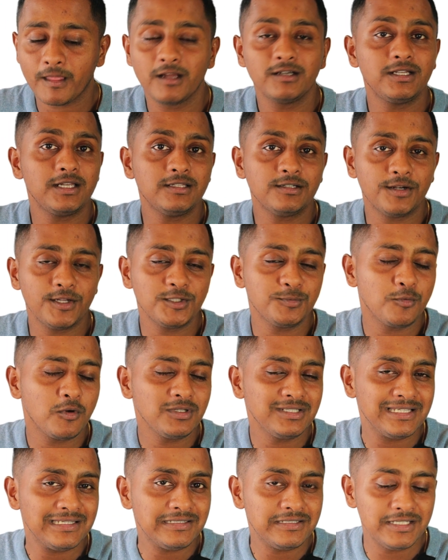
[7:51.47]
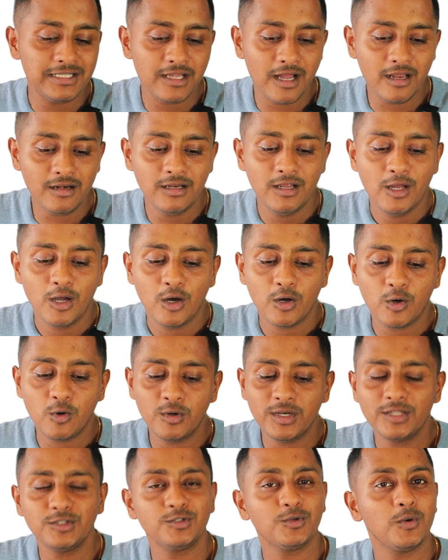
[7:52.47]
task response is TR,
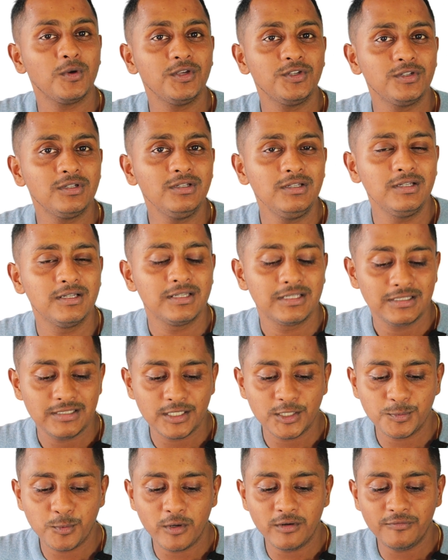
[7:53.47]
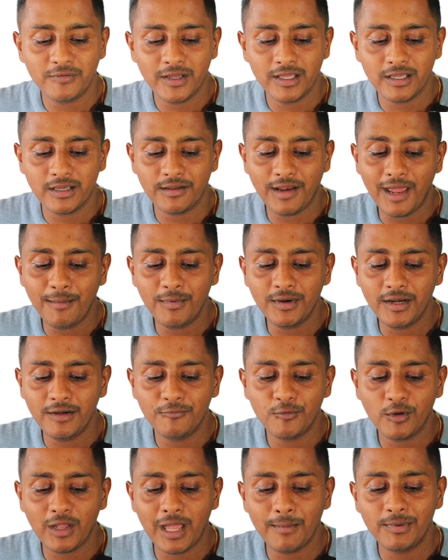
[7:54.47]
coherence, cohesion, 6.5, grammar and
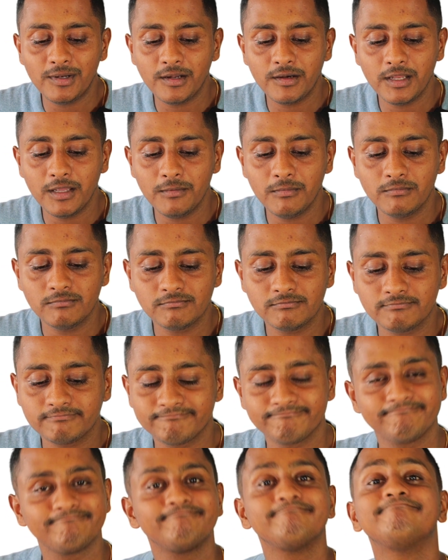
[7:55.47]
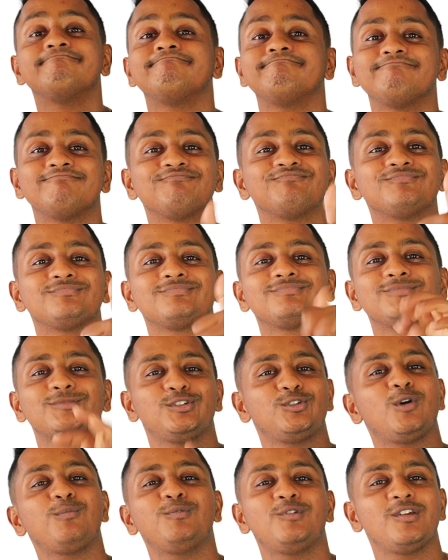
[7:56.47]
vocabulary,
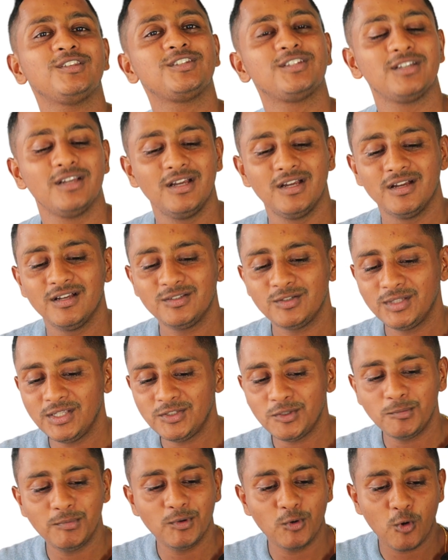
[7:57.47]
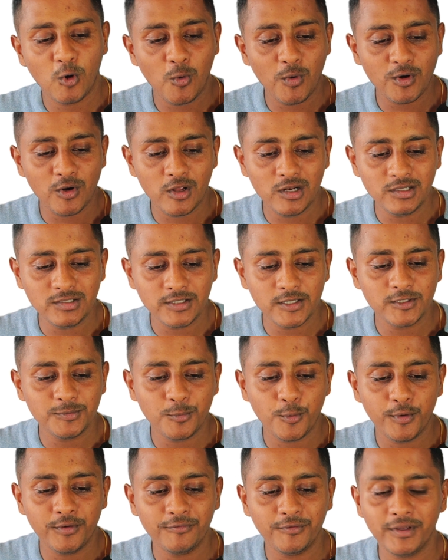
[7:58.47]
top notch. So this would be overall
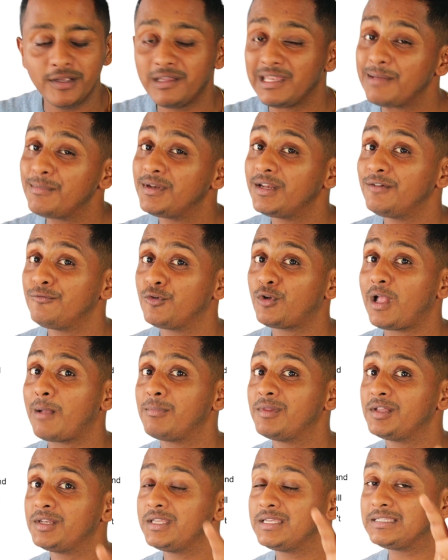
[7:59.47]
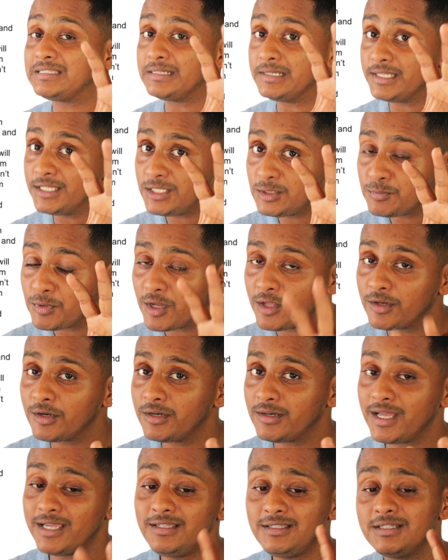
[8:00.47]
6.5, grammar and vocabulary is least
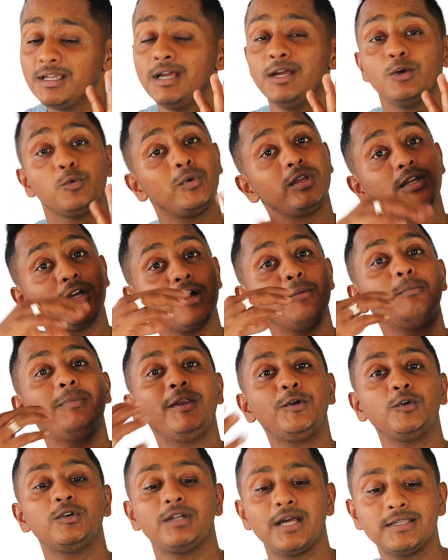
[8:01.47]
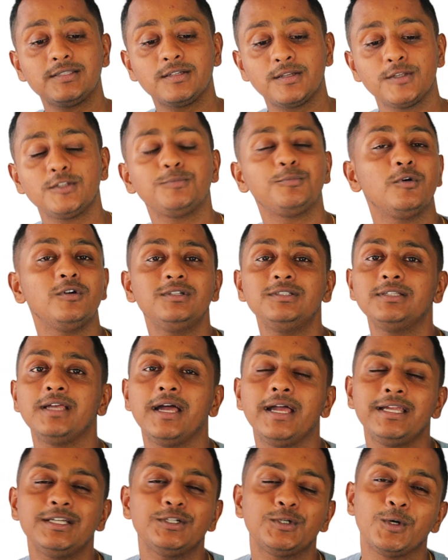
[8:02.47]
prioritized when compared to task response
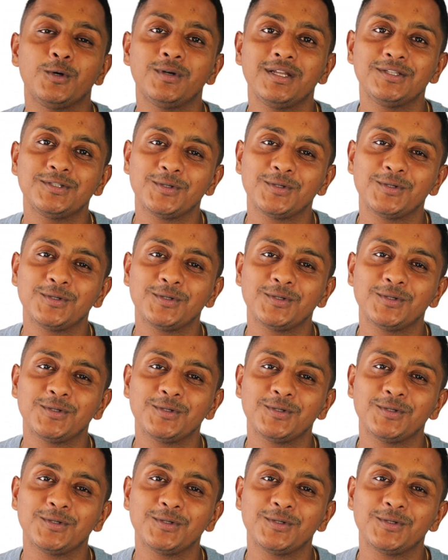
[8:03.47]
and coherence,